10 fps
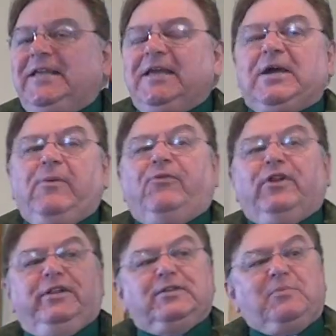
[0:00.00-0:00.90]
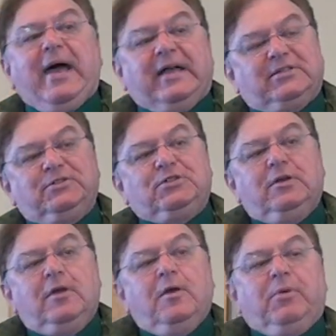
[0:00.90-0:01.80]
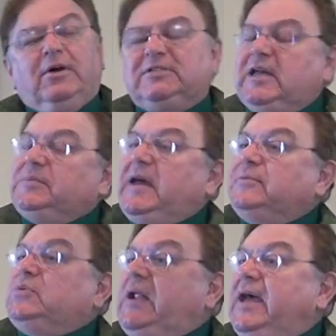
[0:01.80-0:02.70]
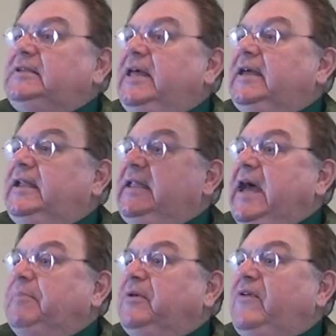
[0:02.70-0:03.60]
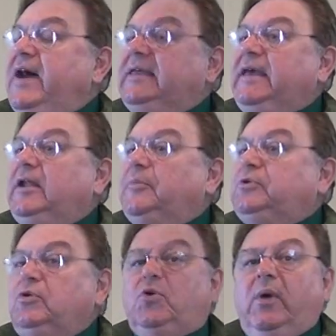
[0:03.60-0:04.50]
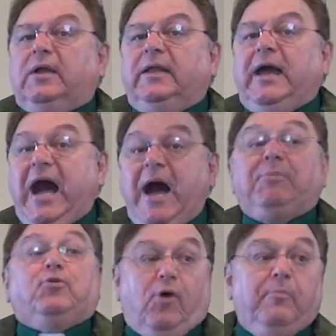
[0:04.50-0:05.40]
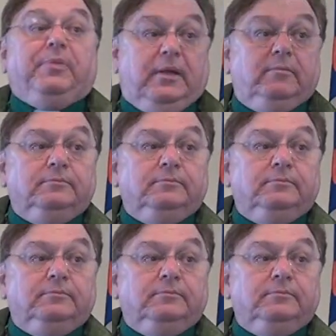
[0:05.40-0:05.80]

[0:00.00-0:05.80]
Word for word: take comfort in this passage because sometimes when I take a nap, if I get up too quickly, I'm grumpy.